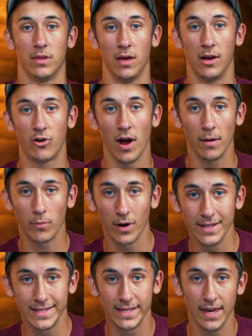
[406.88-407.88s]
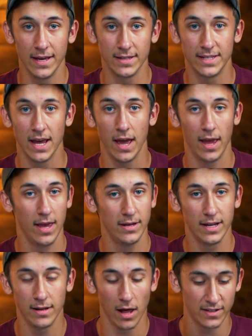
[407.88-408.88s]
The crown prince, he
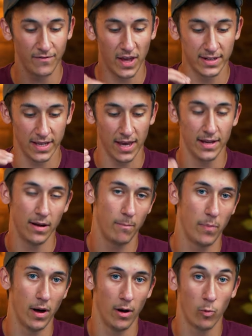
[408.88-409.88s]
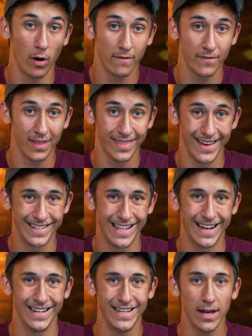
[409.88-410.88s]
did lots of things, but one of the things
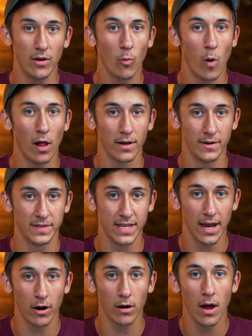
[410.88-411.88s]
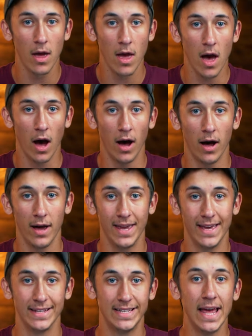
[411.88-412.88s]
that he did while he was here,
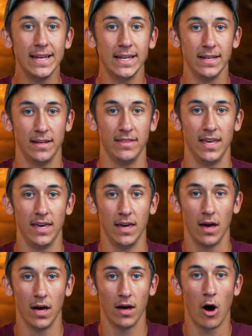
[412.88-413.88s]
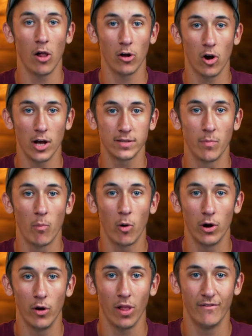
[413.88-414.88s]
he attended the Holocaust
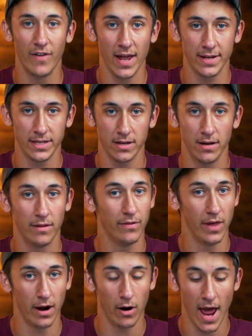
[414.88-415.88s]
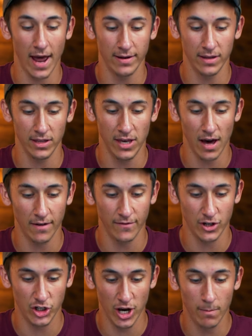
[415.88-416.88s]
Memorial event there at Yad
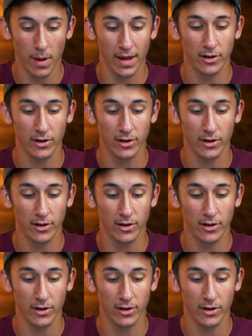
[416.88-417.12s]
Vashem.